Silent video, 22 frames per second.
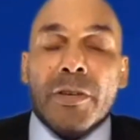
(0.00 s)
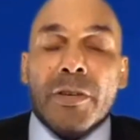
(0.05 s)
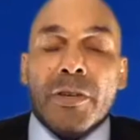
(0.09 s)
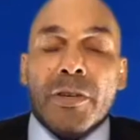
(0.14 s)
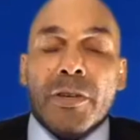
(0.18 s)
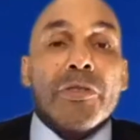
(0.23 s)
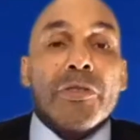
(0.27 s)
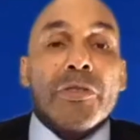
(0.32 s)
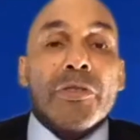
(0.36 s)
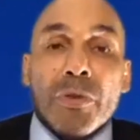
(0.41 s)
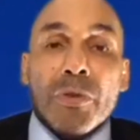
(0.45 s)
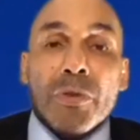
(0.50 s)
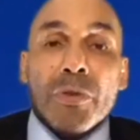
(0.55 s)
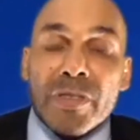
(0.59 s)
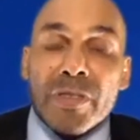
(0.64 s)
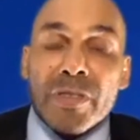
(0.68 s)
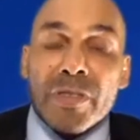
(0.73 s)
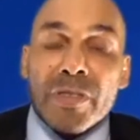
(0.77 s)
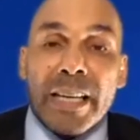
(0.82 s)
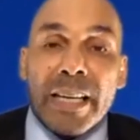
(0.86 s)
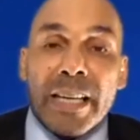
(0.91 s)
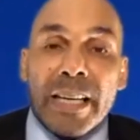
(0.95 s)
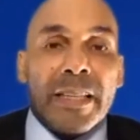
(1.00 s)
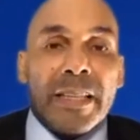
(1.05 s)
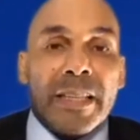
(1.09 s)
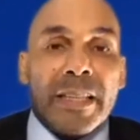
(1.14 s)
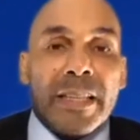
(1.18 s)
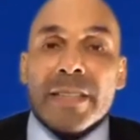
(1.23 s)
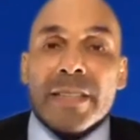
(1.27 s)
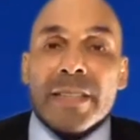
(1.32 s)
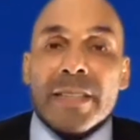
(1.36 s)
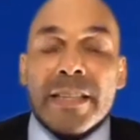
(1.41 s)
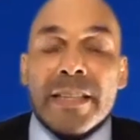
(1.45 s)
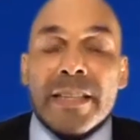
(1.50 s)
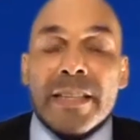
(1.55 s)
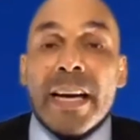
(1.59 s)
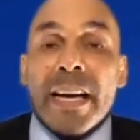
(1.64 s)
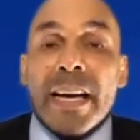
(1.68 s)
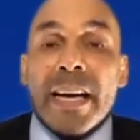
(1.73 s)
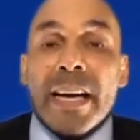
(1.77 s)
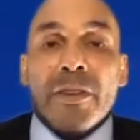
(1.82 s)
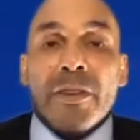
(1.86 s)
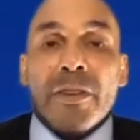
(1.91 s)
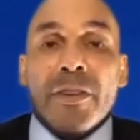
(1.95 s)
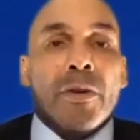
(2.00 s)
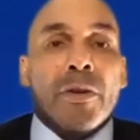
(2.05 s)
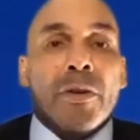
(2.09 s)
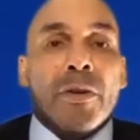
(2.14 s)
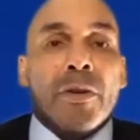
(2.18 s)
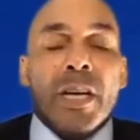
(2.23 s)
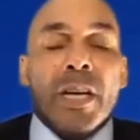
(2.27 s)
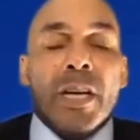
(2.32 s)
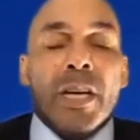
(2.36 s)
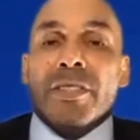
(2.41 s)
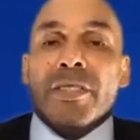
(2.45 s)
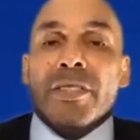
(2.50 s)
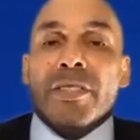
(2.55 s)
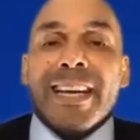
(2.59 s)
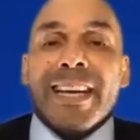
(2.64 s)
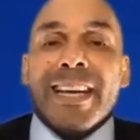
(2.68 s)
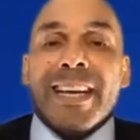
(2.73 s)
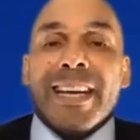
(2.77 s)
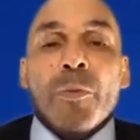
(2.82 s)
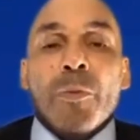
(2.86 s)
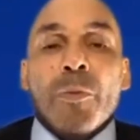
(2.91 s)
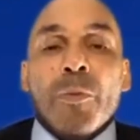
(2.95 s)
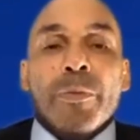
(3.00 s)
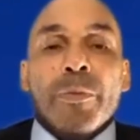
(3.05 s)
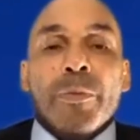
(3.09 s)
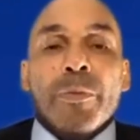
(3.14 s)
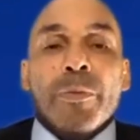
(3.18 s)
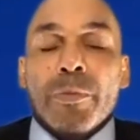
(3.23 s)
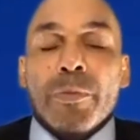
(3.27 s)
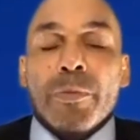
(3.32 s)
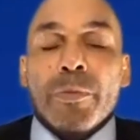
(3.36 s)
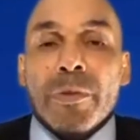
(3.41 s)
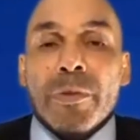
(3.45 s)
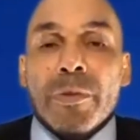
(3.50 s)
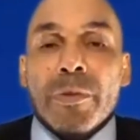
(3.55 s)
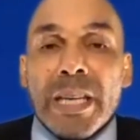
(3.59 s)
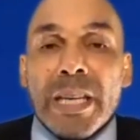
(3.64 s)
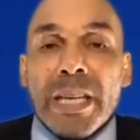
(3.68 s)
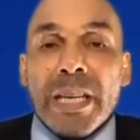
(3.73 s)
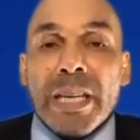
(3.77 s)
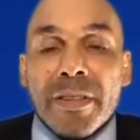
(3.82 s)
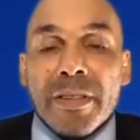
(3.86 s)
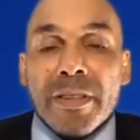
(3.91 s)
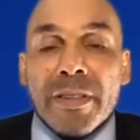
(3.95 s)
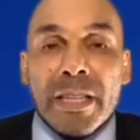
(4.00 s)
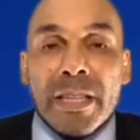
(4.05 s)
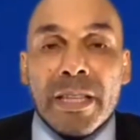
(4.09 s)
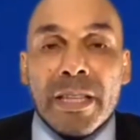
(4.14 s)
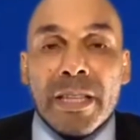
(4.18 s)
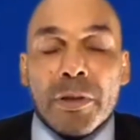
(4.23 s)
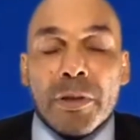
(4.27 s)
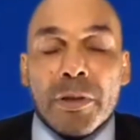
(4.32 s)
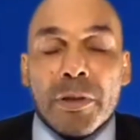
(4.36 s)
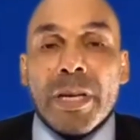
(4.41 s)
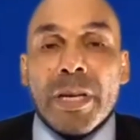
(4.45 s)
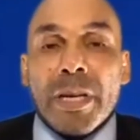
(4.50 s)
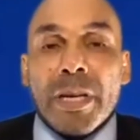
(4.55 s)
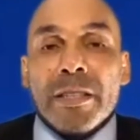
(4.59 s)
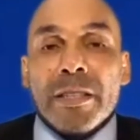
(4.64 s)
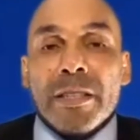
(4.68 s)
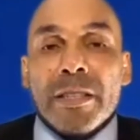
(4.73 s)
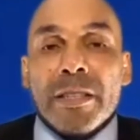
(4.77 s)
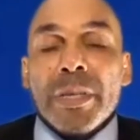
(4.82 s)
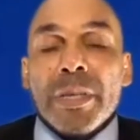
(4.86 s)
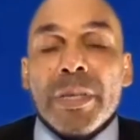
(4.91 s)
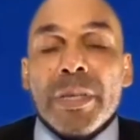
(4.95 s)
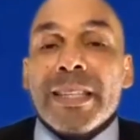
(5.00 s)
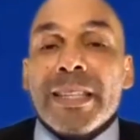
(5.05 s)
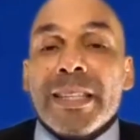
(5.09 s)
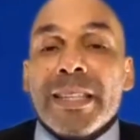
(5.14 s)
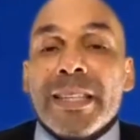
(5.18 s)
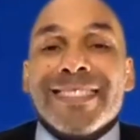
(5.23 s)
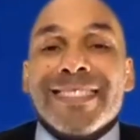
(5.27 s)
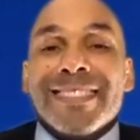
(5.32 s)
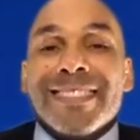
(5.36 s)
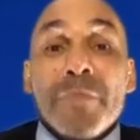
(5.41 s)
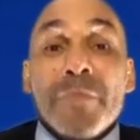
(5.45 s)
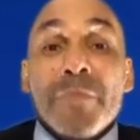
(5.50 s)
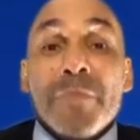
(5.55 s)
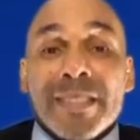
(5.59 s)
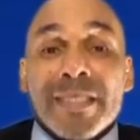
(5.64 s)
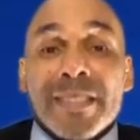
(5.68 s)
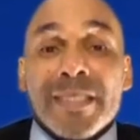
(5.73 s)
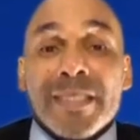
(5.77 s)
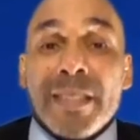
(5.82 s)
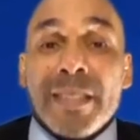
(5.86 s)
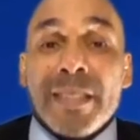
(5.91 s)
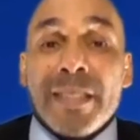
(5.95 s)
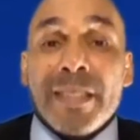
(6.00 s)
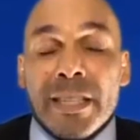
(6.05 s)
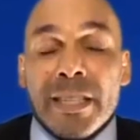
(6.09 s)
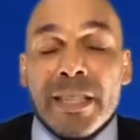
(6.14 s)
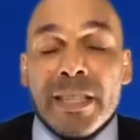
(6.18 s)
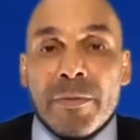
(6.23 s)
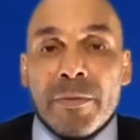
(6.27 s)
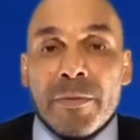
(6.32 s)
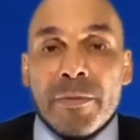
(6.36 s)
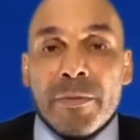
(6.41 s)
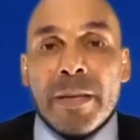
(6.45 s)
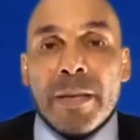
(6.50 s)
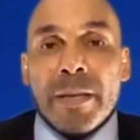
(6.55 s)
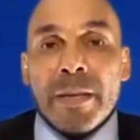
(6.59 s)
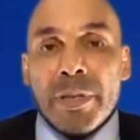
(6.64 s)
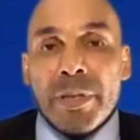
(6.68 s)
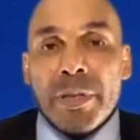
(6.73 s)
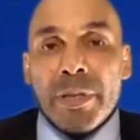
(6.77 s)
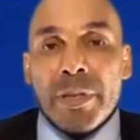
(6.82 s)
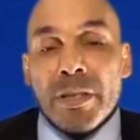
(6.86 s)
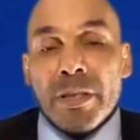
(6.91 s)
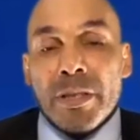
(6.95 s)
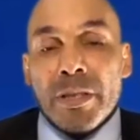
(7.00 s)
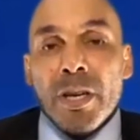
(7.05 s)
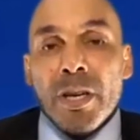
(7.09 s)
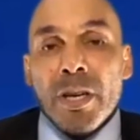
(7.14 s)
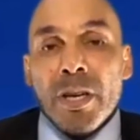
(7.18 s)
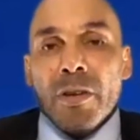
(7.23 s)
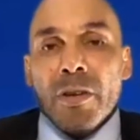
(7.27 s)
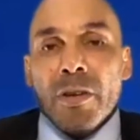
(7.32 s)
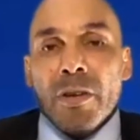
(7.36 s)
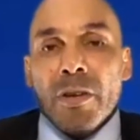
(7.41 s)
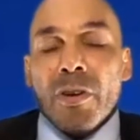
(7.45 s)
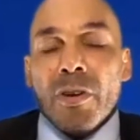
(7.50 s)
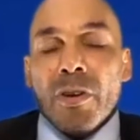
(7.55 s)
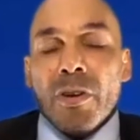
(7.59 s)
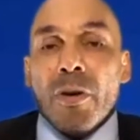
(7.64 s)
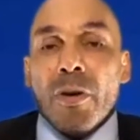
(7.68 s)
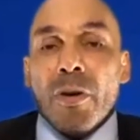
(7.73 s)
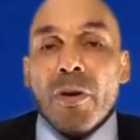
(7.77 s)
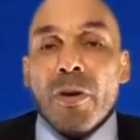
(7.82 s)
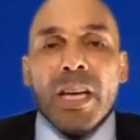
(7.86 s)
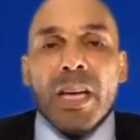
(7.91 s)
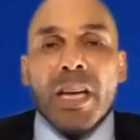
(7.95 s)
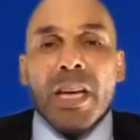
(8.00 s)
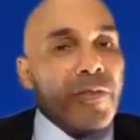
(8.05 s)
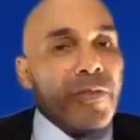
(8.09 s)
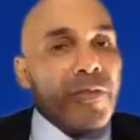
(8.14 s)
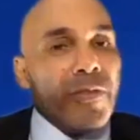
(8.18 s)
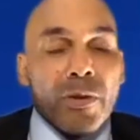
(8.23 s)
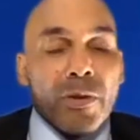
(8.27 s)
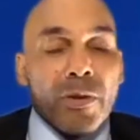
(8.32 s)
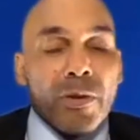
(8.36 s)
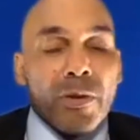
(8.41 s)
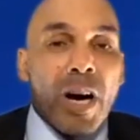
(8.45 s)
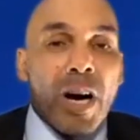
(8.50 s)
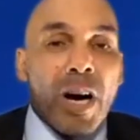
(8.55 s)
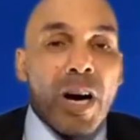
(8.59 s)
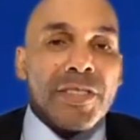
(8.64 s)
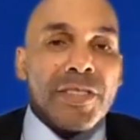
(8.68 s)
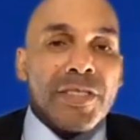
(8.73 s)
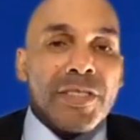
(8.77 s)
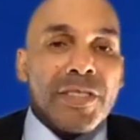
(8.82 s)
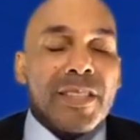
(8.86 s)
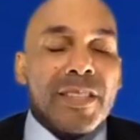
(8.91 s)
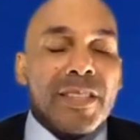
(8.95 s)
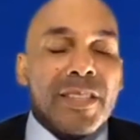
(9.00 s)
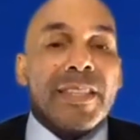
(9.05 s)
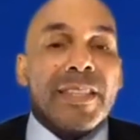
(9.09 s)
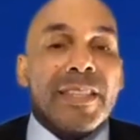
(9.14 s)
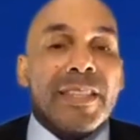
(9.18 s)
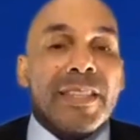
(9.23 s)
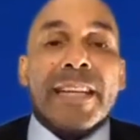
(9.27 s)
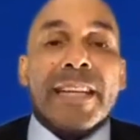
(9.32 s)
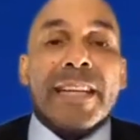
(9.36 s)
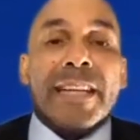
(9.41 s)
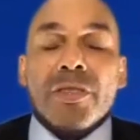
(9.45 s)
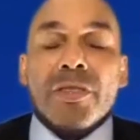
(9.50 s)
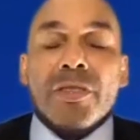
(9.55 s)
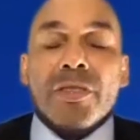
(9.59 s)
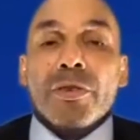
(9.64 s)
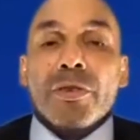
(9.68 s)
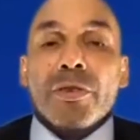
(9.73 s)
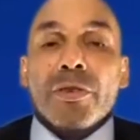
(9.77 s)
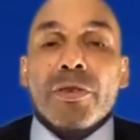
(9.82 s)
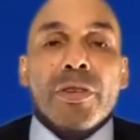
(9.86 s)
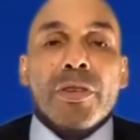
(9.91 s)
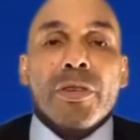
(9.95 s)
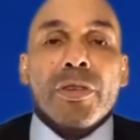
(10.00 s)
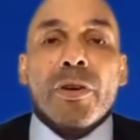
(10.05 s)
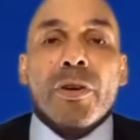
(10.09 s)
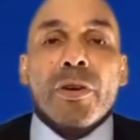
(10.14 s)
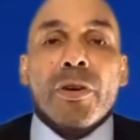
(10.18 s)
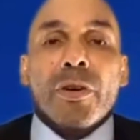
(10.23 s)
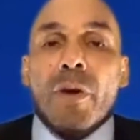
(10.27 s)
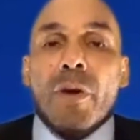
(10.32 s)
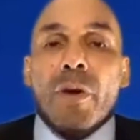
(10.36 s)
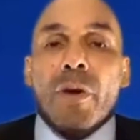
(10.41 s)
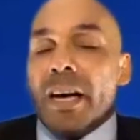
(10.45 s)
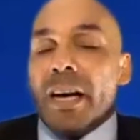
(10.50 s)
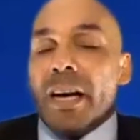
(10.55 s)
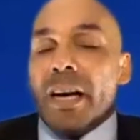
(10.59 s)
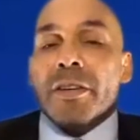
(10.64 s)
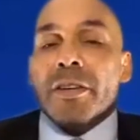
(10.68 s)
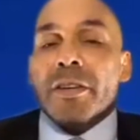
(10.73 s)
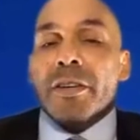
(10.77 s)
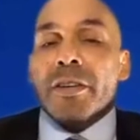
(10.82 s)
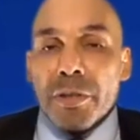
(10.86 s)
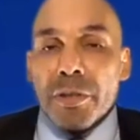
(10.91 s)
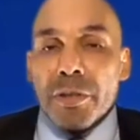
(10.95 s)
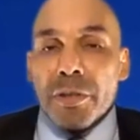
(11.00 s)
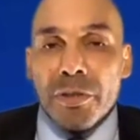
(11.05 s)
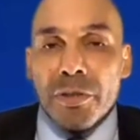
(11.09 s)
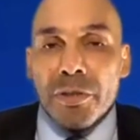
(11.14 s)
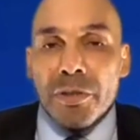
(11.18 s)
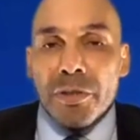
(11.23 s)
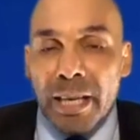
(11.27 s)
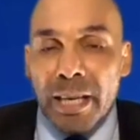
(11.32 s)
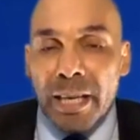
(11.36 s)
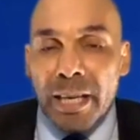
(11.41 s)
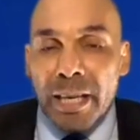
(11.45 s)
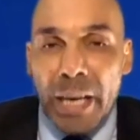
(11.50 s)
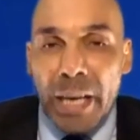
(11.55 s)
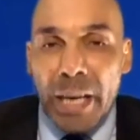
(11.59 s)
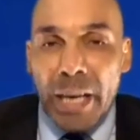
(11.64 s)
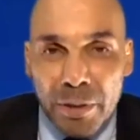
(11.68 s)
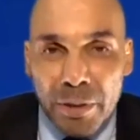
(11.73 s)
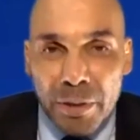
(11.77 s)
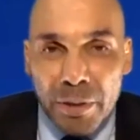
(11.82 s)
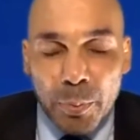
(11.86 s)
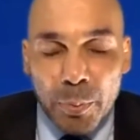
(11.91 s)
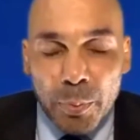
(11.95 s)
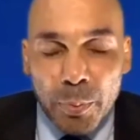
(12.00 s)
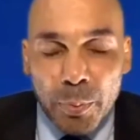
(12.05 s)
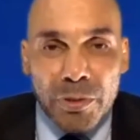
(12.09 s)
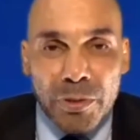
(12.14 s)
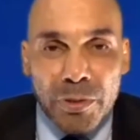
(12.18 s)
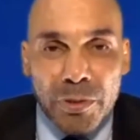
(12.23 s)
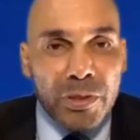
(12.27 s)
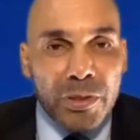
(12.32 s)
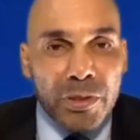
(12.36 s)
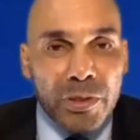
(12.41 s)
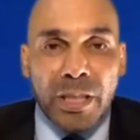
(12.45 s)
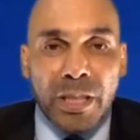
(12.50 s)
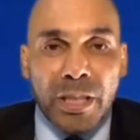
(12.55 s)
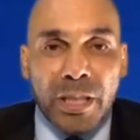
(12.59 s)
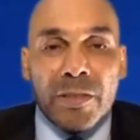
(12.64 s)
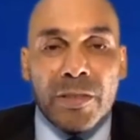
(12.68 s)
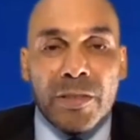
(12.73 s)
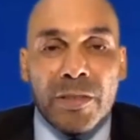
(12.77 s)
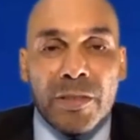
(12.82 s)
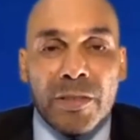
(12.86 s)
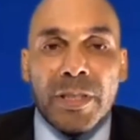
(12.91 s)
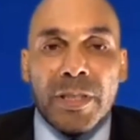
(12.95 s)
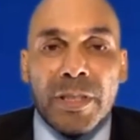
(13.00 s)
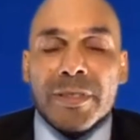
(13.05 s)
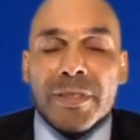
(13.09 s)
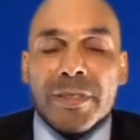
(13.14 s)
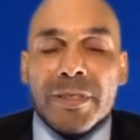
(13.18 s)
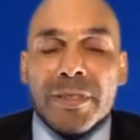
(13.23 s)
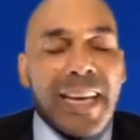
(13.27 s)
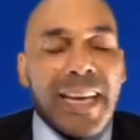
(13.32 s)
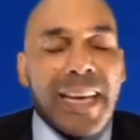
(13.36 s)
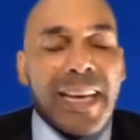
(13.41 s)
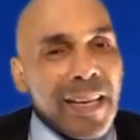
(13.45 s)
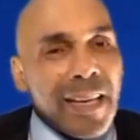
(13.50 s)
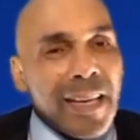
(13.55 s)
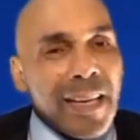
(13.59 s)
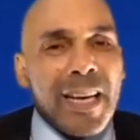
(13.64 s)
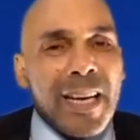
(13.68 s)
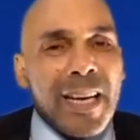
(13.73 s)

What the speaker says: suicide, things like that, just helping people to be everything they were created to be. And it's the missing link, in my opinion. So if you're watching this and that's you, I encourage you, get back with the person who shared this video and say, hey,